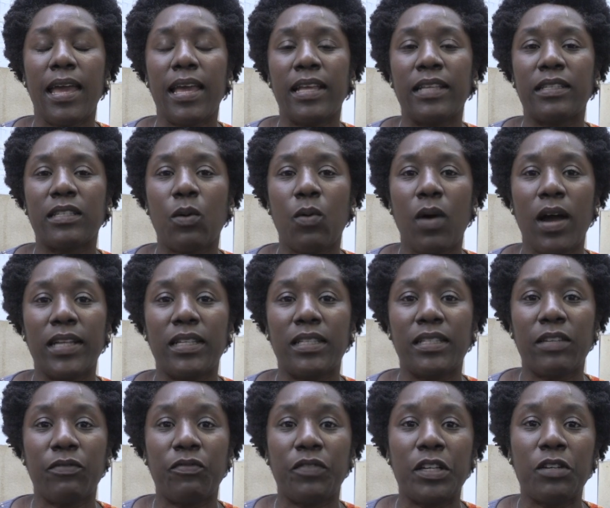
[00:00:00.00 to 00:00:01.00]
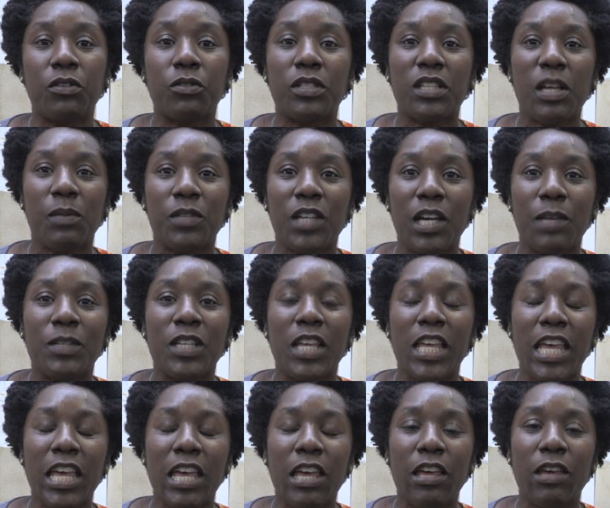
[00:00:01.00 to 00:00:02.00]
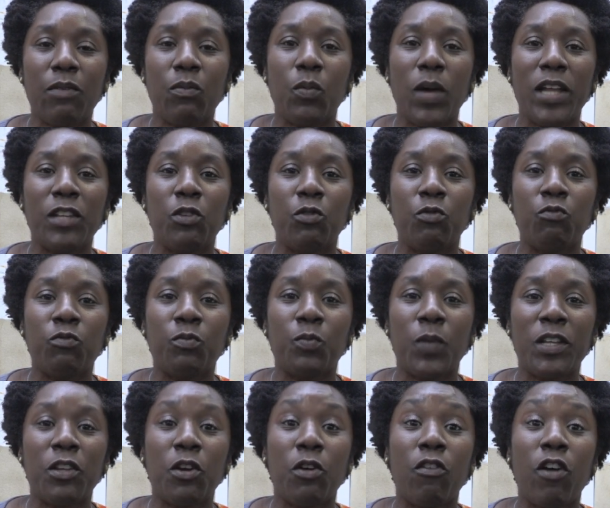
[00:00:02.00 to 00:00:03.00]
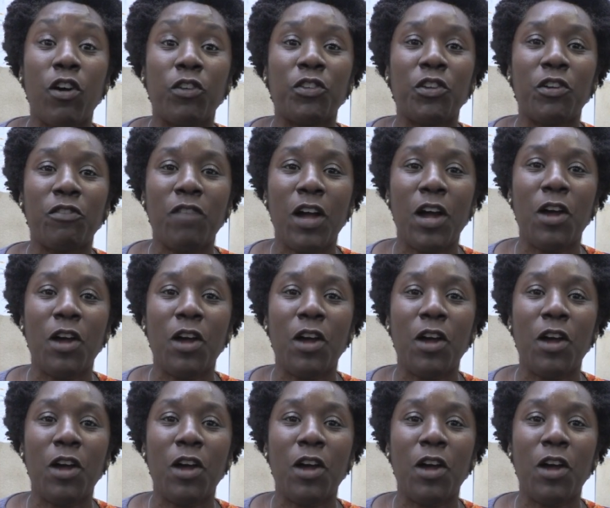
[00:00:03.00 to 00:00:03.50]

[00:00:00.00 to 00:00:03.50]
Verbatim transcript: It's quite difficult sometimes when you when you're on your